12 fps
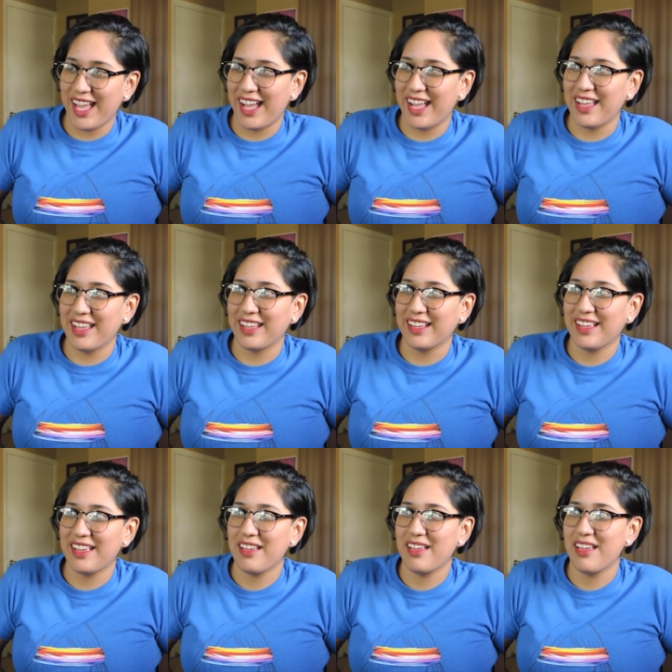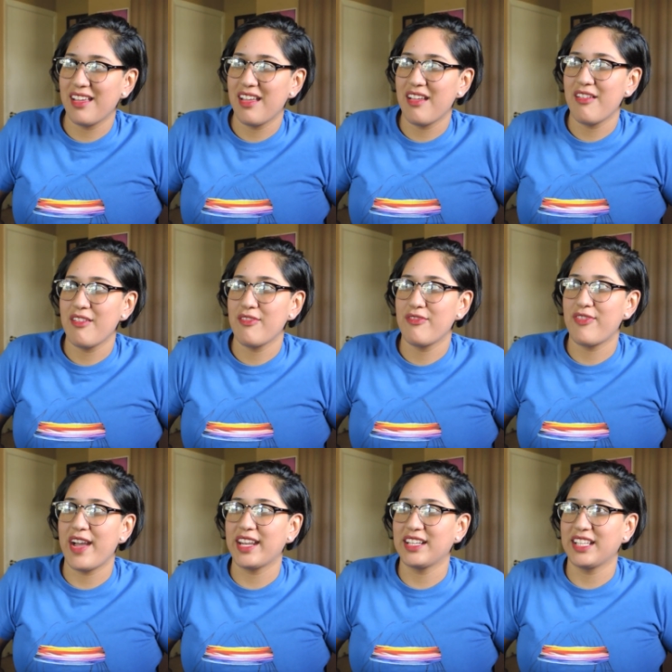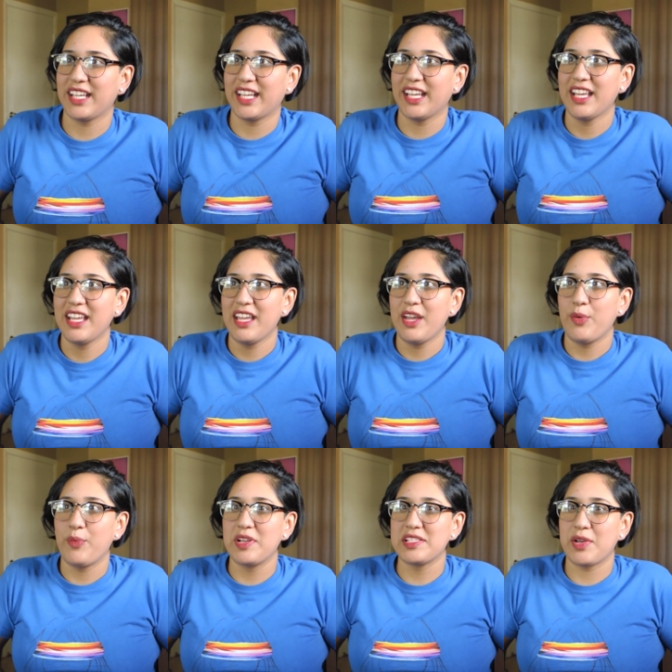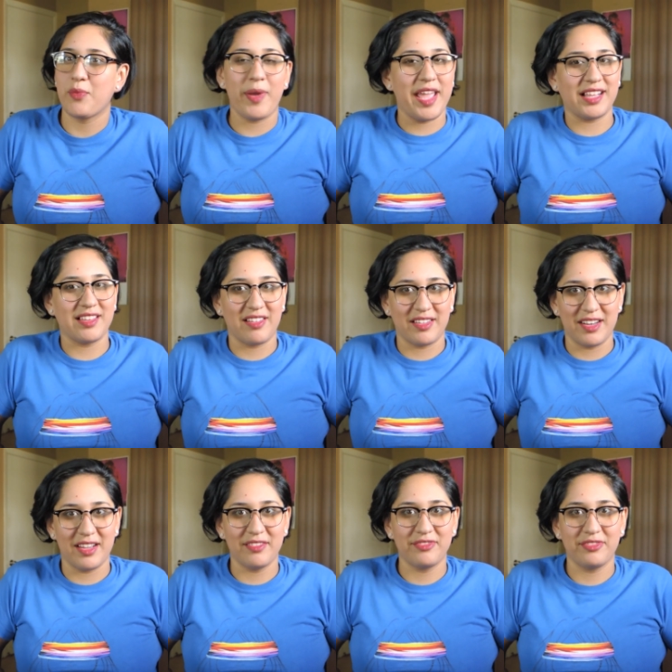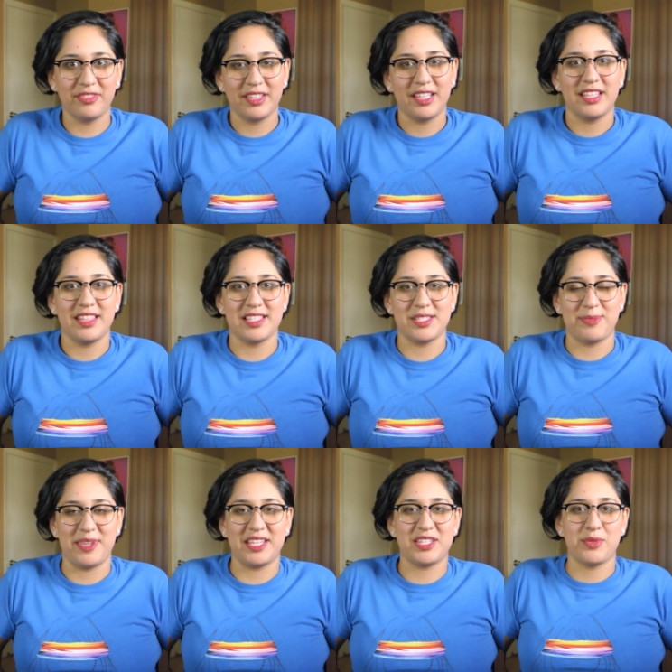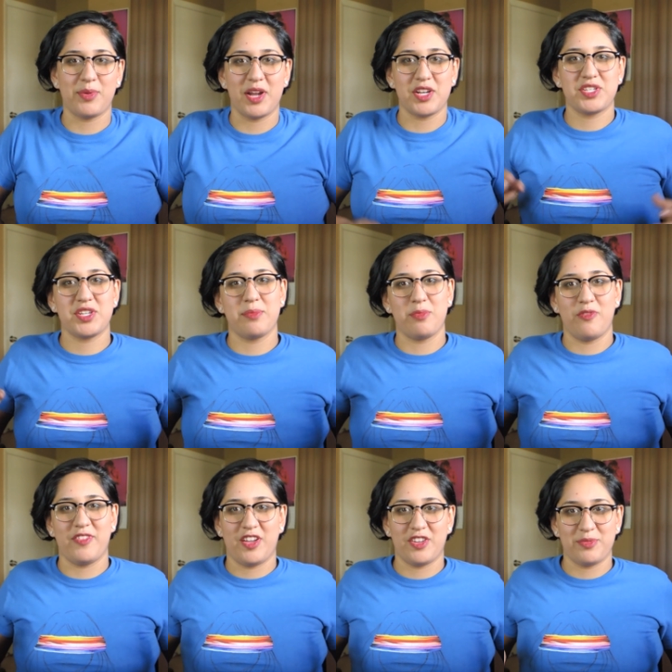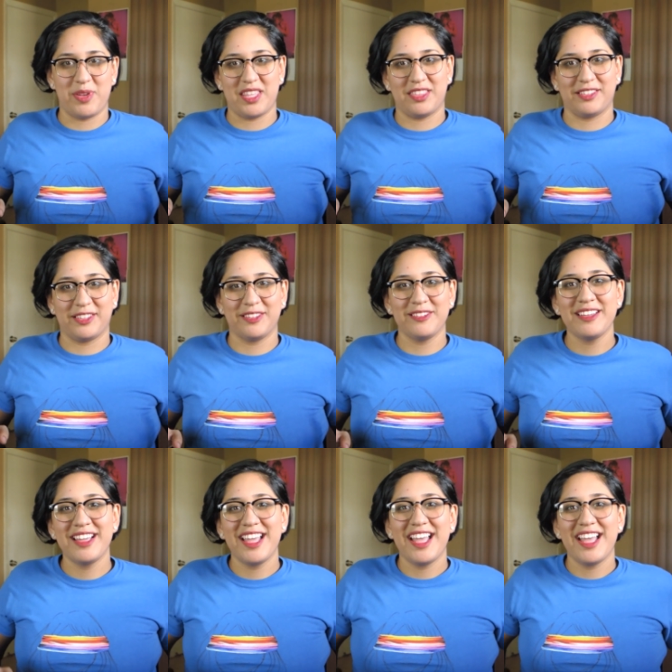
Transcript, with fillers: I finally was awake long enough this week to watch a movie all the way through,